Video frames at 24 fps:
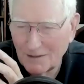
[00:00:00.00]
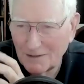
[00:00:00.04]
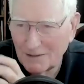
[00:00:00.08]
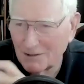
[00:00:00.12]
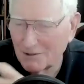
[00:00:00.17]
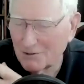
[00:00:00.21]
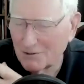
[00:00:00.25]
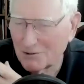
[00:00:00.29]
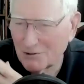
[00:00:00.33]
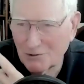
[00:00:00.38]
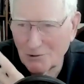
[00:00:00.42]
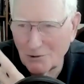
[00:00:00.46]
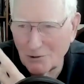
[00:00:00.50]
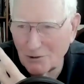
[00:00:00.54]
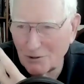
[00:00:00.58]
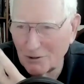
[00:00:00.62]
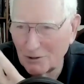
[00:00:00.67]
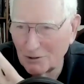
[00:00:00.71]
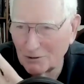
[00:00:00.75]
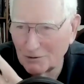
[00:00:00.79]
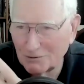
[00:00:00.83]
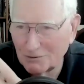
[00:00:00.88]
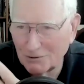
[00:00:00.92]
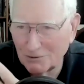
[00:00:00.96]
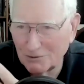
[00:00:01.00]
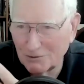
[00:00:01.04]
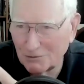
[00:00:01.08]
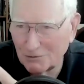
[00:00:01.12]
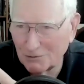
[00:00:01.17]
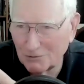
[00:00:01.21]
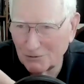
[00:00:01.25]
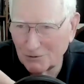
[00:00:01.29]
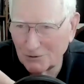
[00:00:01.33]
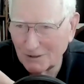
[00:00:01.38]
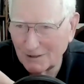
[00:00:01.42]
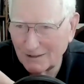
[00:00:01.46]
a song to
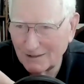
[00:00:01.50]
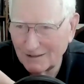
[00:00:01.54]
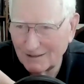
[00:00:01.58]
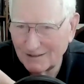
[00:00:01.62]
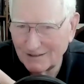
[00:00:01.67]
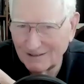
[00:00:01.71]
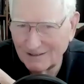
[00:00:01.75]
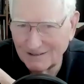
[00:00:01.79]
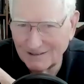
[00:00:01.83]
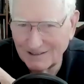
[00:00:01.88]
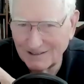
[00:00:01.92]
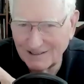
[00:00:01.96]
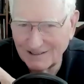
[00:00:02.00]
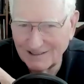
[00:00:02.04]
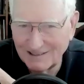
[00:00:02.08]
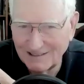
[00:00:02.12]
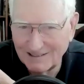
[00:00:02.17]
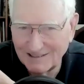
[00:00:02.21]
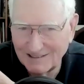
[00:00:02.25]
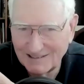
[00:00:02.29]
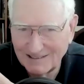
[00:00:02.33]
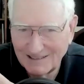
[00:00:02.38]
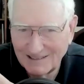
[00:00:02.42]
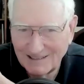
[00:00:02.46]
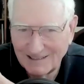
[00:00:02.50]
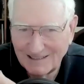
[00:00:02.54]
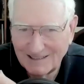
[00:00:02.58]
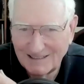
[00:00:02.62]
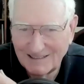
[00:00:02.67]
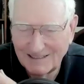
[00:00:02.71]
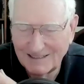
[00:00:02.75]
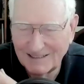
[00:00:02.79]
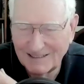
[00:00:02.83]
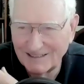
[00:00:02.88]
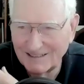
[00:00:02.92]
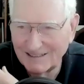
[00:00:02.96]
joy, all right,
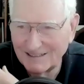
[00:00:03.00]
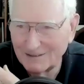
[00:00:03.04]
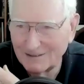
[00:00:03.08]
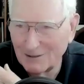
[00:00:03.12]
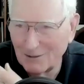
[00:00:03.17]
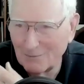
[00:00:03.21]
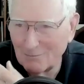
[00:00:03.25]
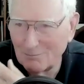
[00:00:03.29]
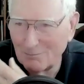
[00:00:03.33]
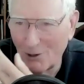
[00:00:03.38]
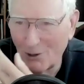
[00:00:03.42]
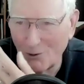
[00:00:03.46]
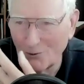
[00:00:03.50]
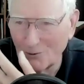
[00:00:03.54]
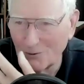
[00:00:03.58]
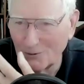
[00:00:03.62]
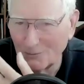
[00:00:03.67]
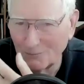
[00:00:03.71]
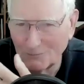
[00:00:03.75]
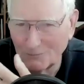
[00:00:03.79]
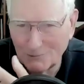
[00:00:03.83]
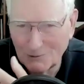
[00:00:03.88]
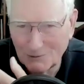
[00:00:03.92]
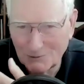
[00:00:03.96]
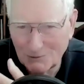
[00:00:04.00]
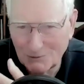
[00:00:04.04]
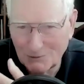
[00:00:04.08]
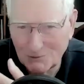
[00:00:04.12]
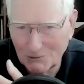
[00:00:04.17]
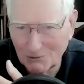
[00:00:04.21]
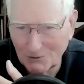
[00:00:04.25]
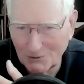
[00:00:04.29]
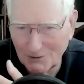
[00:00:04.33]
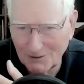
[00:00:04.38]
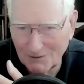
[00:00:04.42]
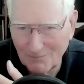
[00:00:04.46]
uh, a poem to
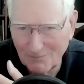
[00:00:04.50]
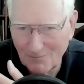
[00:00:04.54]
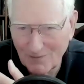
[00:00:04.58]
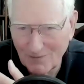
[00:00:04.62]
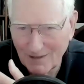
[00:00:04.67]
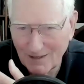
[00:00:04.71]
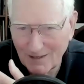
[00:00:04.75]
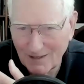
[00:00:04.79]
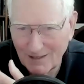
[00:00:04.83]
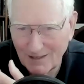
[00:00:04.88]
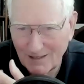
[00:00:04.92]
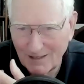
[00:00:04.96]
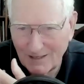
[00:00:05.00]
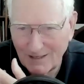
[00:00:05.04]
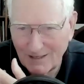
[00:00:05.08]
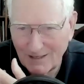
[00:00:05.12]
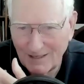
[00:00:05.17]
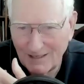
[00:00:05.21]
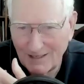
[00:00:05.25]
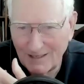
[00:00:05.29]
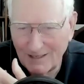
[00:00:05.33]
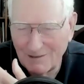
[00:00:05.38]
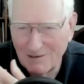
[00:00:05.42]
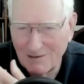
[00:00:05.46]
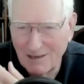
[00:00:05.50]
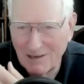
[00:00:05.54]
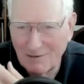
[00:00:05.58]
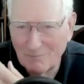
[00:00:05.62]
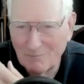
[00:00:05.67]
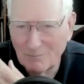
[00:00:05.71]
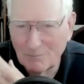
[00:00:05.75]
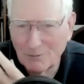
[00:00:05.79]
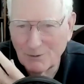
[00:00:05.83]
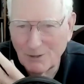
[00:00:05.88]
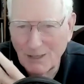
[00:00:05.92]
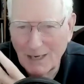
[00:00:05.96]
joy. And,
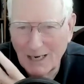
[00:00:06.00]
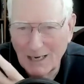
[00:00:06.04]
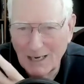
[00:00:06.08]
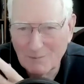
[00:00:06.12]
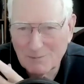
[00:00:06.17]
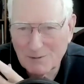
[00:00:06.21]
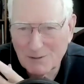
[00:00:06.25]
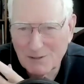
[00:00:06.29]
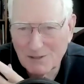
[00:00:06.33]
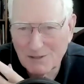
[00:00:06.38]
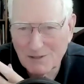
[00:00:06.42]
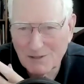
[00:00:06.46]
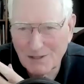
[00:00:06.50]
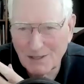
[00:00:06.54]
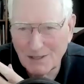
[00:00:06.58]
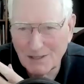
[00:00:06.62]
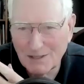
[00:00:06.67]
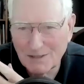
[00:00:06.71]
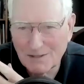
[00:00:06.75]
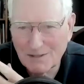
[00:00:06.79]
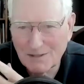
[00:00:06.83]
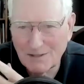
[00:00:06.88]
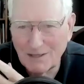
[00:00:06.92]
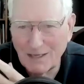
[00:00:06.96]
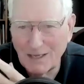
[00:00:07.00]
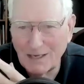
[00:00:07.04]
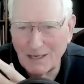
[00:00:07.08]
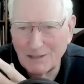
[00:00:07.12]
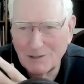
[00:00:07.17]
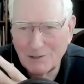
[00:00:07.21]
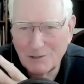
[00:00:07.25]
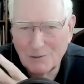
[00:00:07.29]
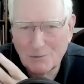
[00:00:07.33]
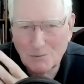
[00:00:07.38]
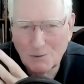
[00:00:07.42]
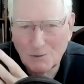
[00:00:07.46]
and perhaps he says,
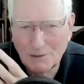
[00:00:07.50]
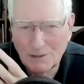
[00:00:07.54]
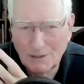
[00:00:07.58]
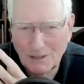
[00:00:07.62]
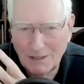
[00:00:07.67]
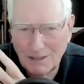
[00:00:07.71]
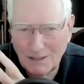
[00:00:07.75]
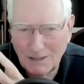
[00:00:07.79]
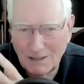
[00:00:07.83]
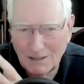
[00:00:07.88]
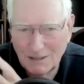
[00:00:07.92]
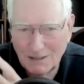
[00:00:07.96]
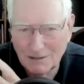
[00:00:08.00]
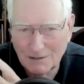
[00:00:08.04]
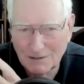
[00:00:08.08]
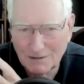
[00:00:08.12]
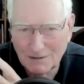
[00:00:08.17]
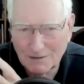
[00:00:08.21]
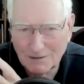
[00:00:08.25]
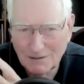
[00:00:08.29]
then you will hear